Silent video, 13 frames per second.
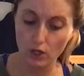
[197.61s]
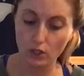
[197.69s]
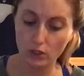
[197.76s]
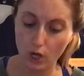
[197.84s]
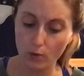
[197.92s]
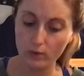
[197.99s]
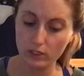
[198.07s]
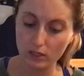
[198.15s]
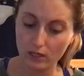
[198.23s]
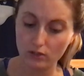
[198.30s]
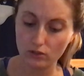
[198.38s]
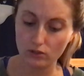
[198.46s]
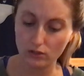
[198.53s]
Go and
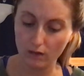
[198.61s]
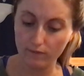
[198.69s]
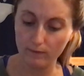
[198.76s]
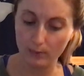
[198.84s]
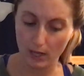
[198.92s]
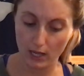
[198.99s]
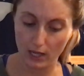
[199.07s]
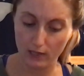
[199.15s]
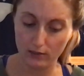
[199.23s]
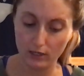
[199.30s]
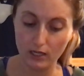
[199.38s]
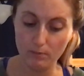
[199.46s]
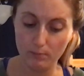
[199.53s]
get yourself a pad
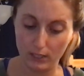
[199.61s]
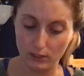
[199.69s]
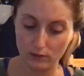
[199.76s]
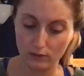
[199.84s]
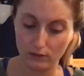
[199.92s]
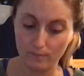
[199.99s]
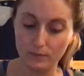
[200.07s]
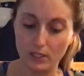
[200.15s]
and pencil,